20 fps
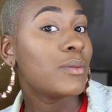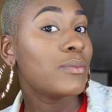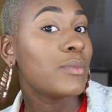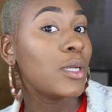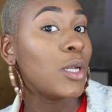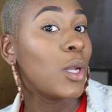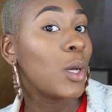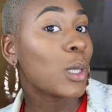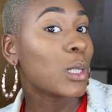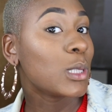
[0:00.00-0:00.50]

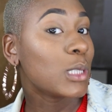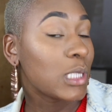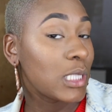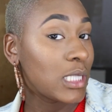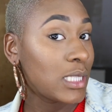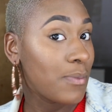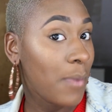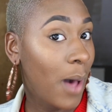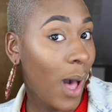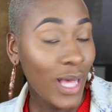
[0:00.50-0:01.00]
Me looking
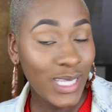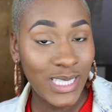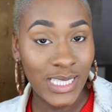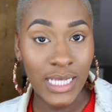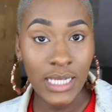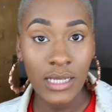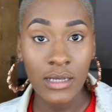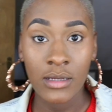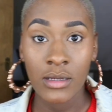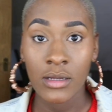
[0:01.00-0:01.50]

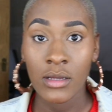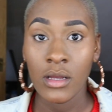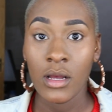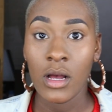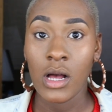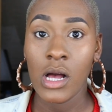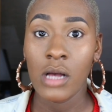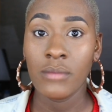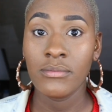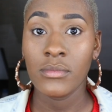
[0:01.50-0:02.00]
spicy.
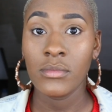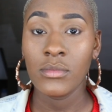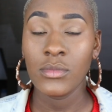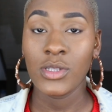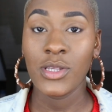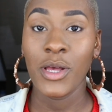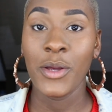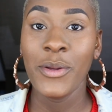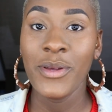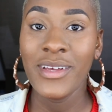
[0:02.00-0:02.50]

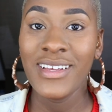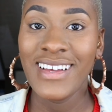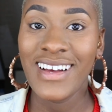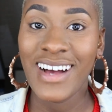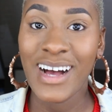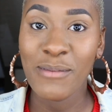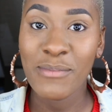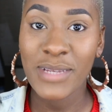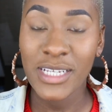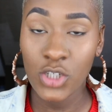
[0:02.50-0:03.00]
So
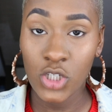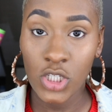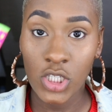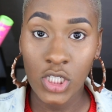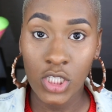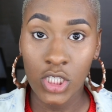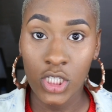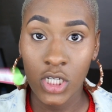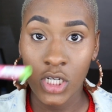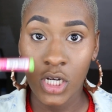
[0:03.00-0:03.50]
I'm literally
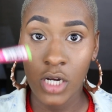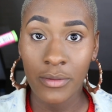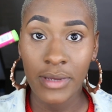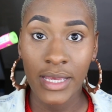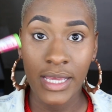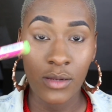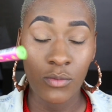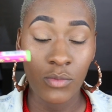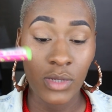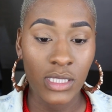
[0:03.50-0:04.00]
just gonna go
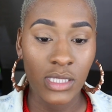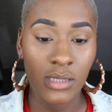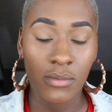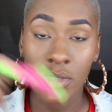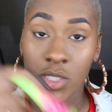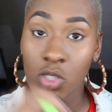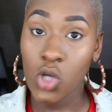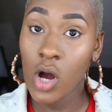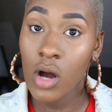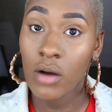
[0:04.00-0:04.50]
in with
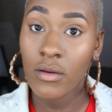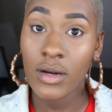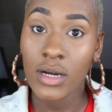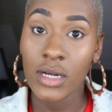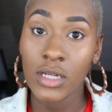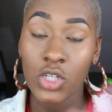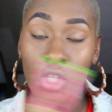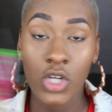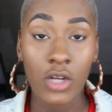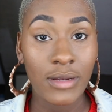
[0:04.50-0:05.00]
some
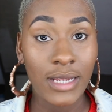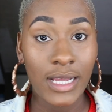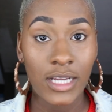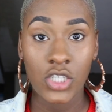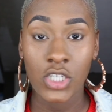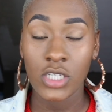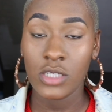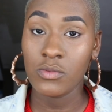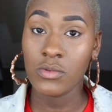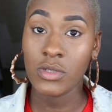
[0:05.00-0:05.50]
mascara, no
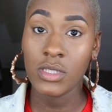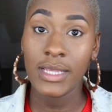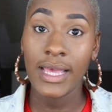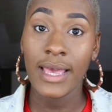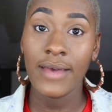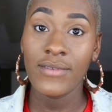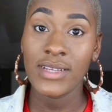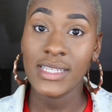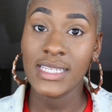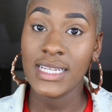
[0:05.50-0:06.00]
lashes
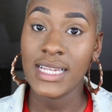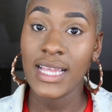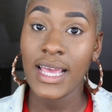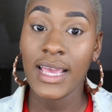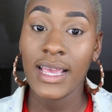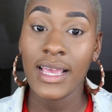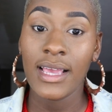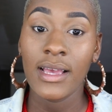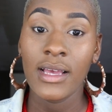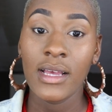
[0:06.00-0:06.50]
whatsoever
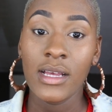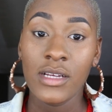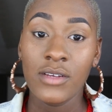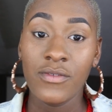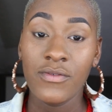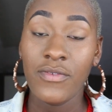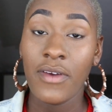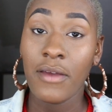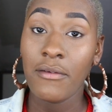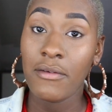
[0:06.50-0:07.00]
today.
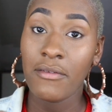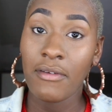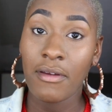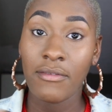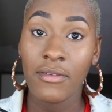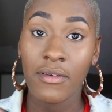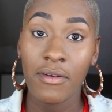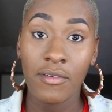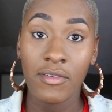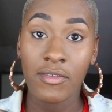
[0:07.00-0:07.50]
Very,
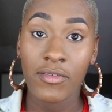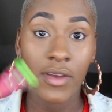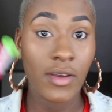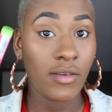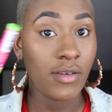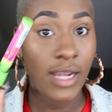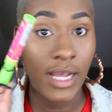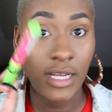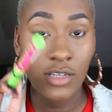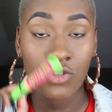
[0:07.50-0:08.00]
very, very,
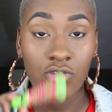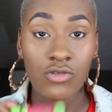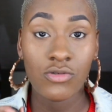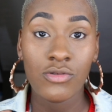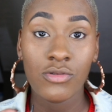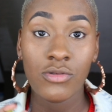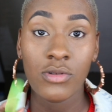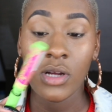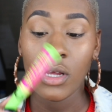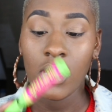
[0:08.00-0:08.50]
very
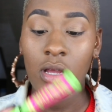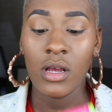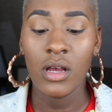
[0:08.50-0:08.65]
natural.